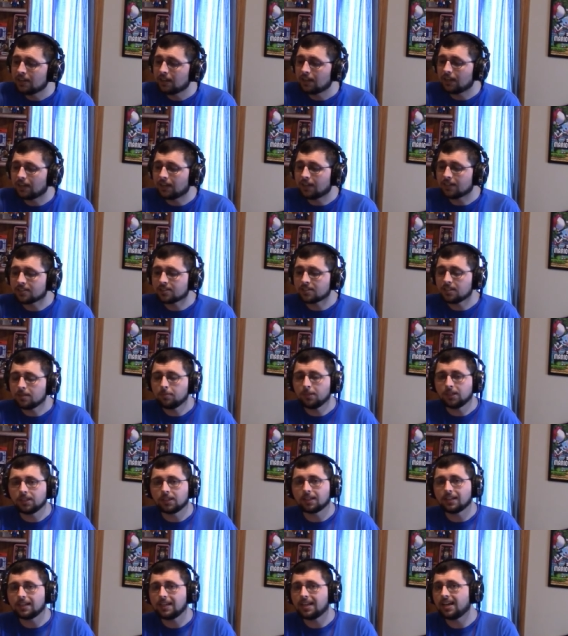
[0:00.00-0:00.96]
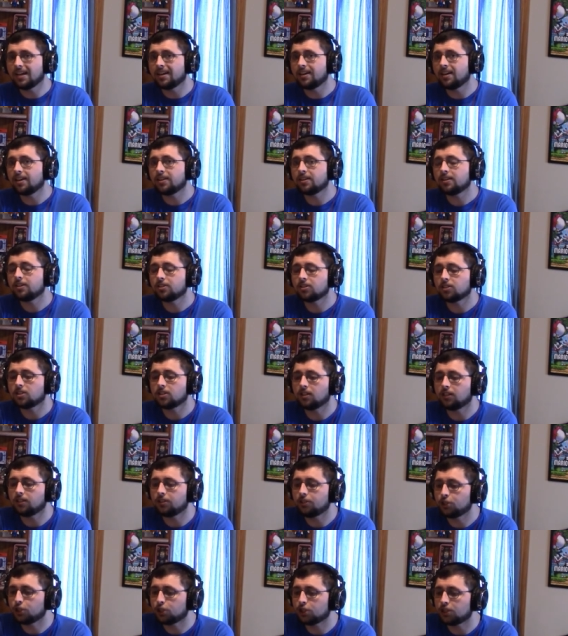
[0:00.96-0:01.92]
Similarly, another
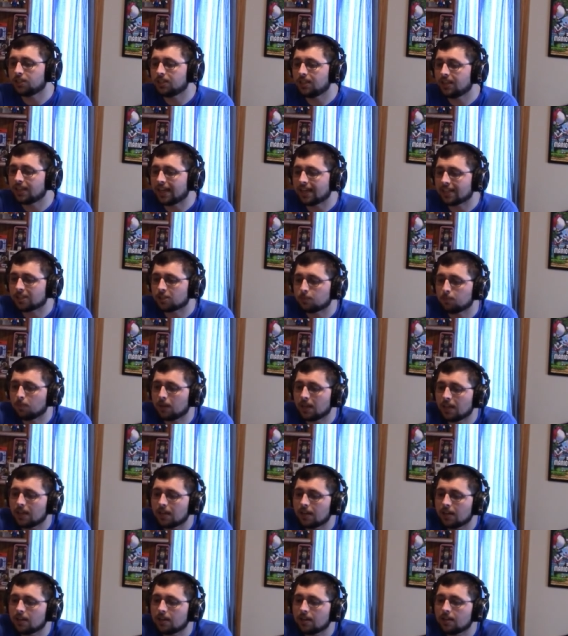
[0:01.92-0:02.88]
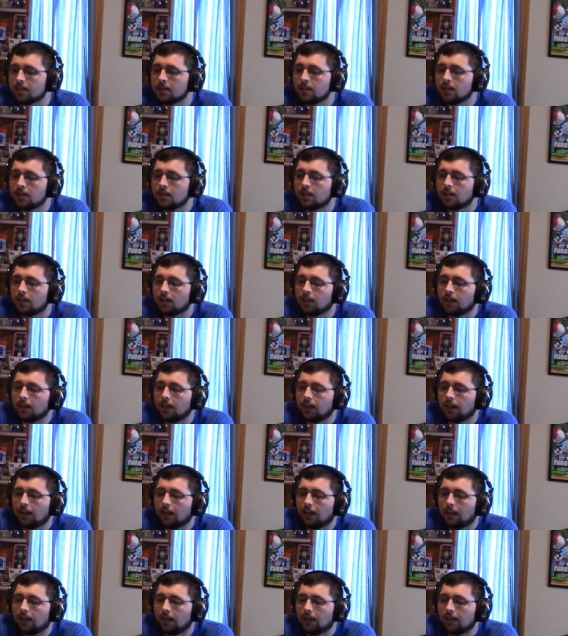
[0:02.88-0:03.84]
solution that's been
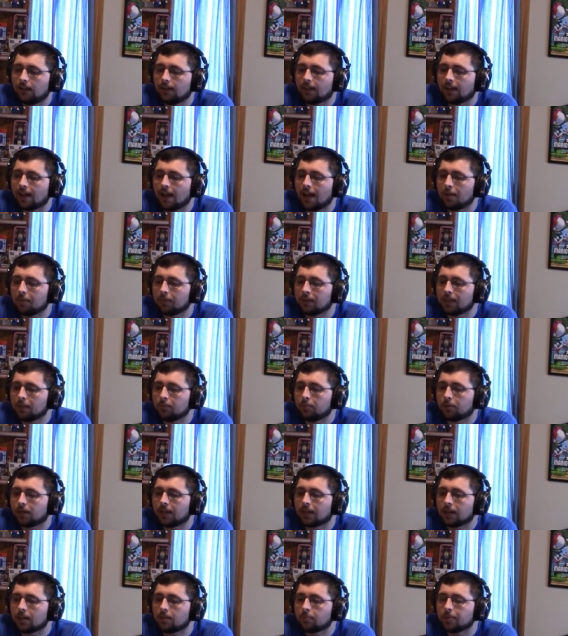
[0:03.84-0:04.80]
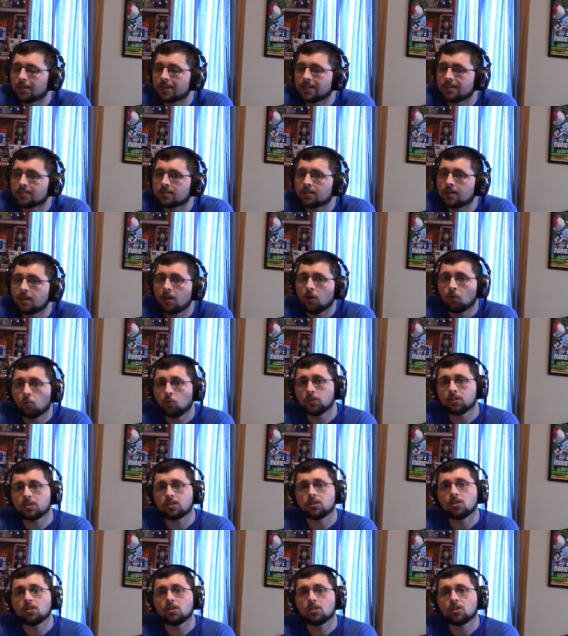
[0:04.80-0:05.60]
commonly brought up is, what's the